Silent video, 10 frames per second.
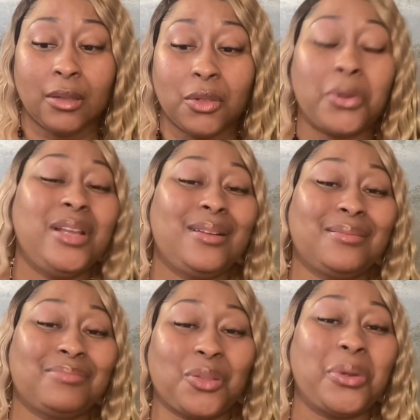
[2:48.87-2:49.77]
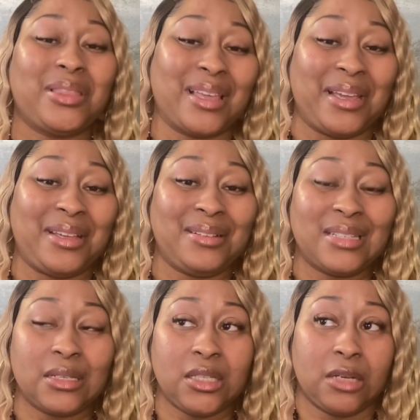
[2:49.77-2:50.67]
three three
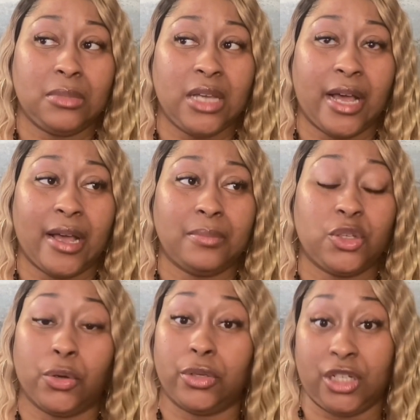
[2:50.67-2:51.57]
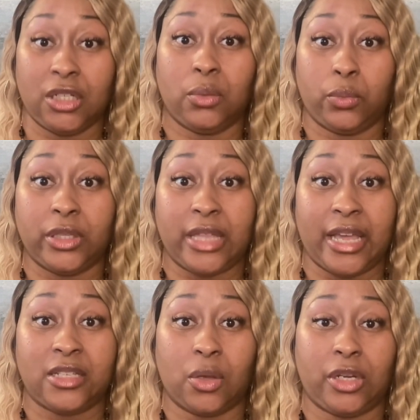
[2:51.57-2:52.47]
things. Sometimes you're dealing with
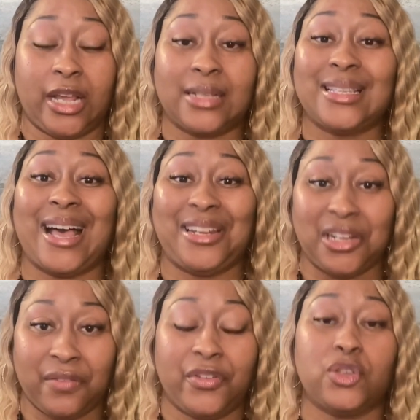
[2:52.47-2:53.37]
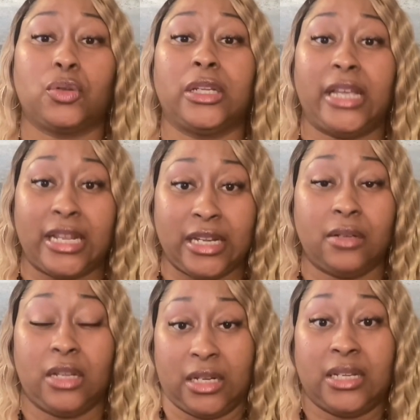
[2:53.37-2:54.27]
that zodiac sign individually and
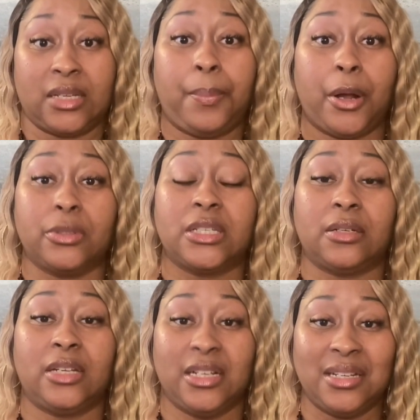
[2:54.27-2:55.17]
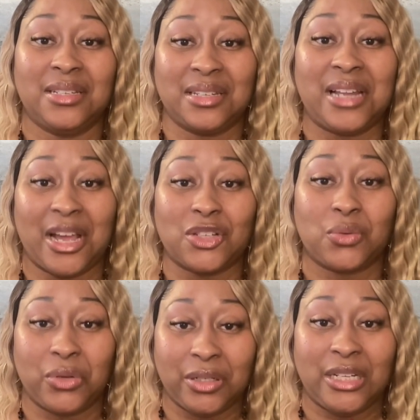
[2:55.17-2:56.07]
it, it is a person, it is an
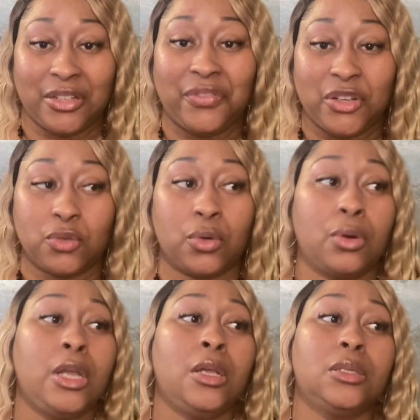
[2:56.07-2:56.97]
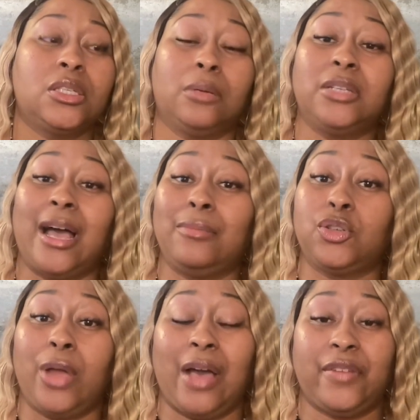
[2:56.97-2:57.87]
actual individual.
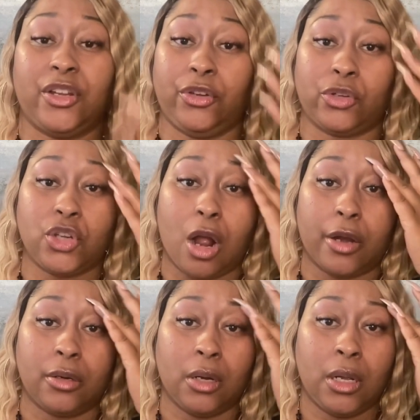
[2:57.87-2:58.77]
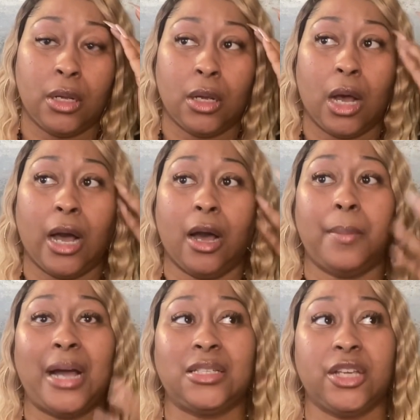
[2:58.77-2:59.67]
Sometimes you have it in your chart.
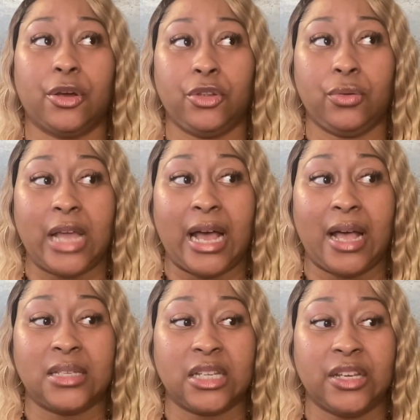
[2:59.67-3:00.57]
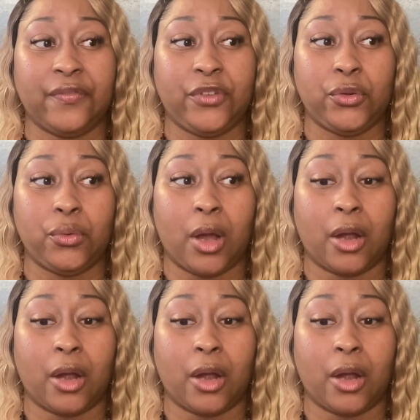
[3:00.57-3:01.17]
Um, I tell you guys if you